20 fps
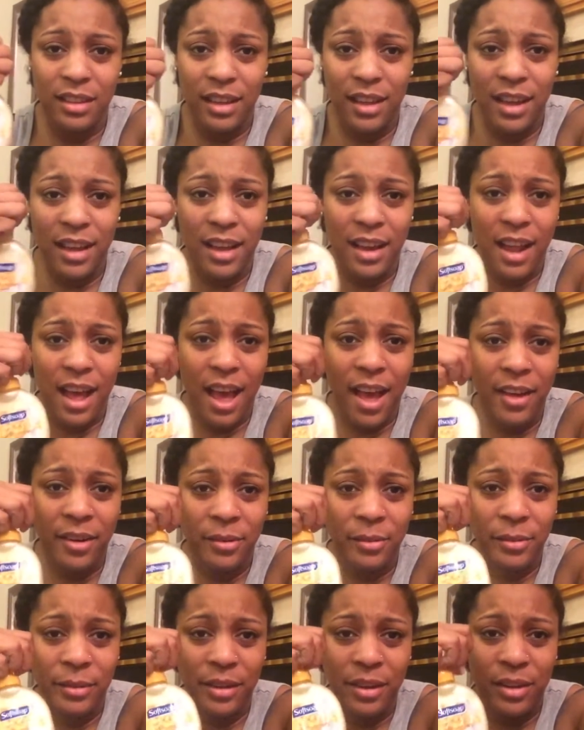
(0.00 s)
And I
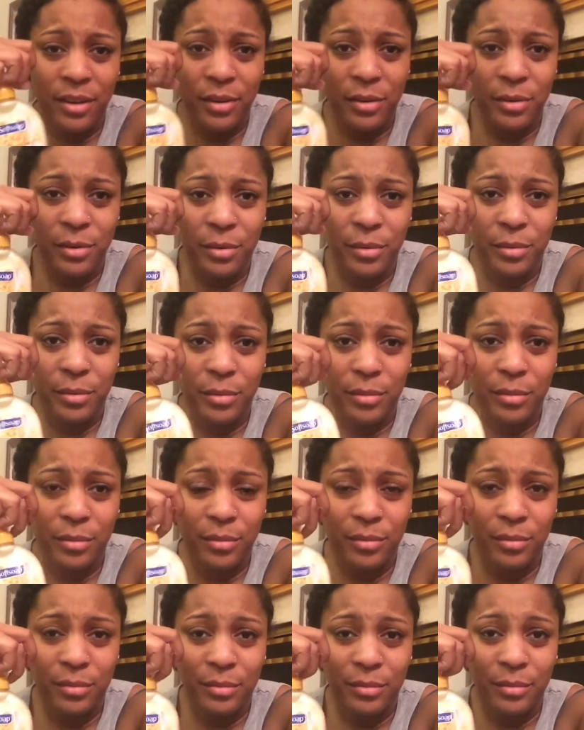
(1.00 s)
don't know.
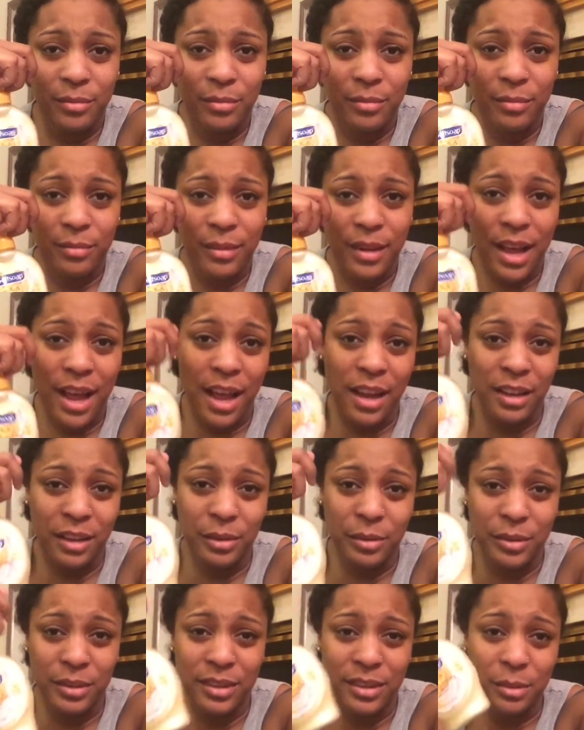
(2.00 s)
I
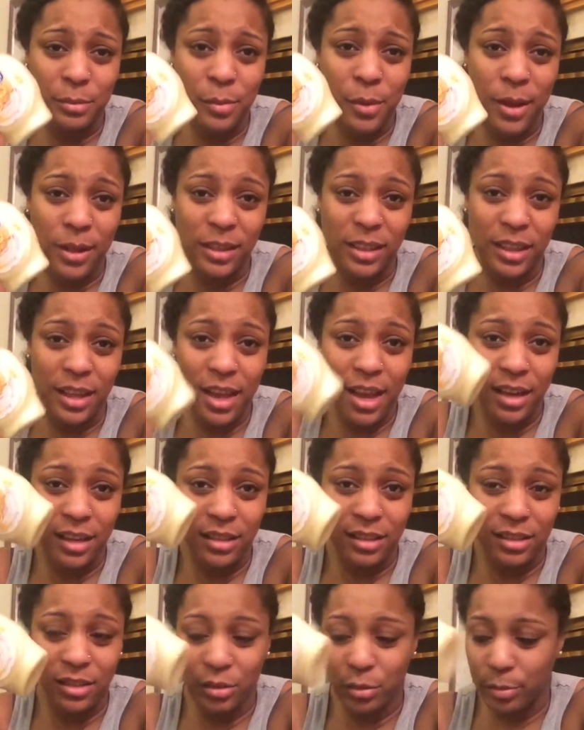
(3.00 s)
know this is probably kind
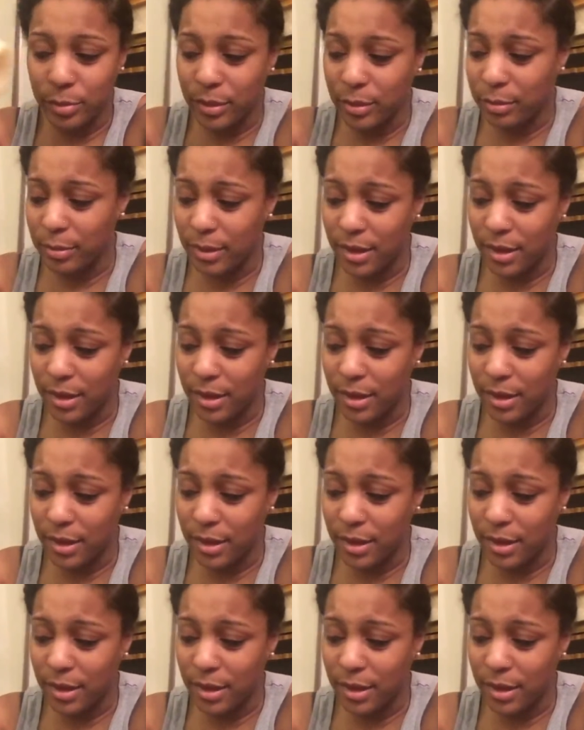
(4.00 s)
of stupid,